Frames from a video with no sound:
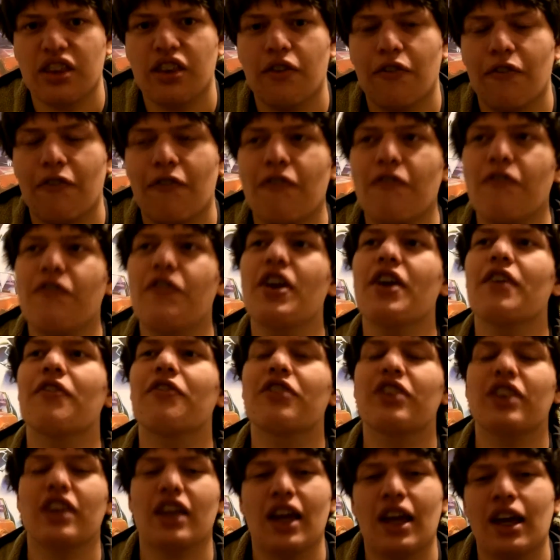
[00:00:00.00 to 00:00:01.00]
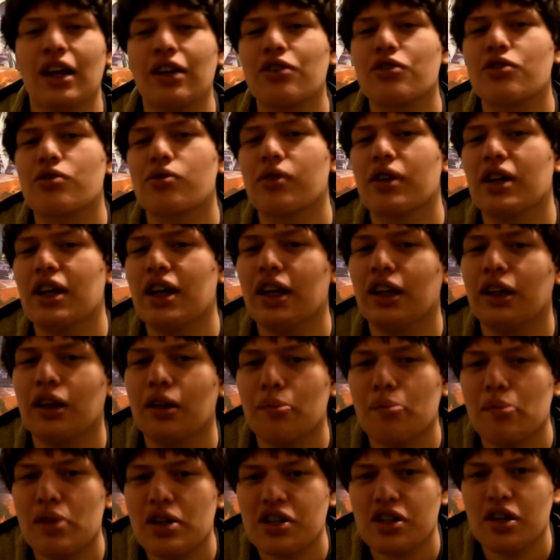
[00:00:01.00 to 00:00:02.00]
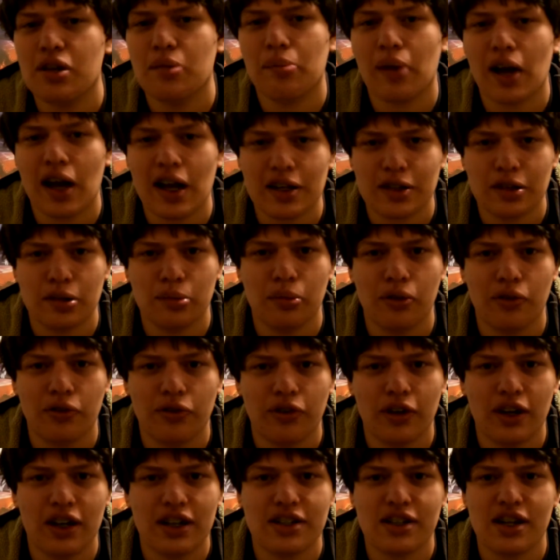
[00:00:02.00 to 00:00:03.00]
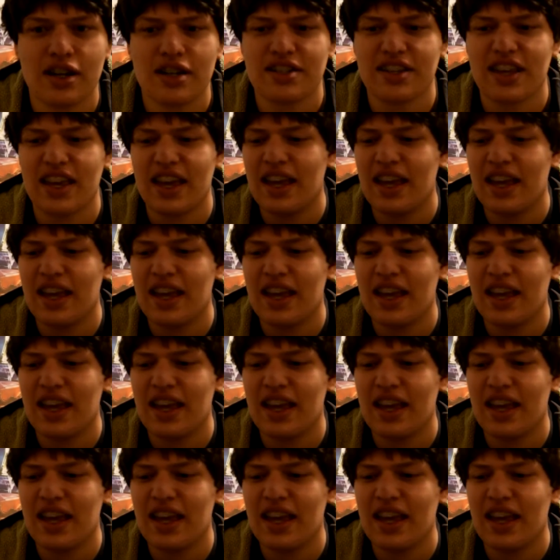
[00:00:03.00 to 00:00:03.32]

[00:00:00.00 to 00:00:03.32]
the 5th entry in the Mission Impossible franchise,